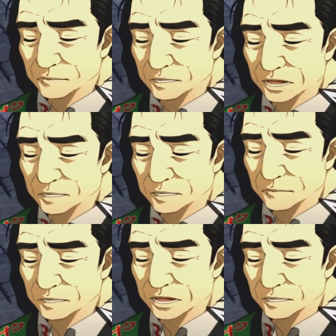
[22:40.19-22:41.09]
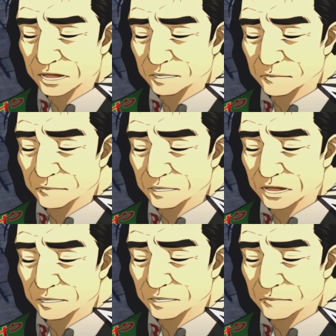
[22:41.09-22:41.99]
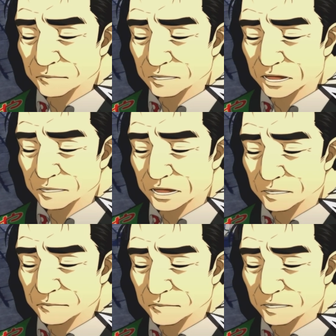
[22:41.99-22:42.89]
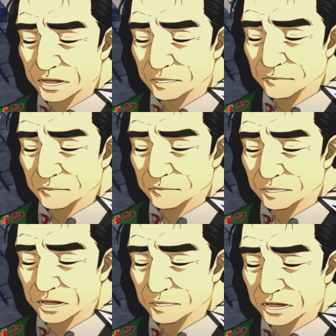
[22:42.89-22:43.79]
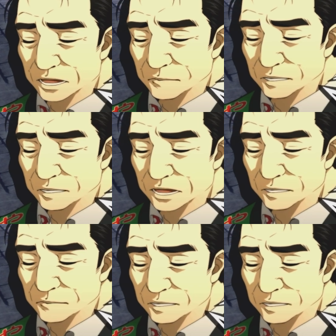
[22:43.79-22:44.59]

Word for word: Oh man, politicians. Some feel I should concentrate on getting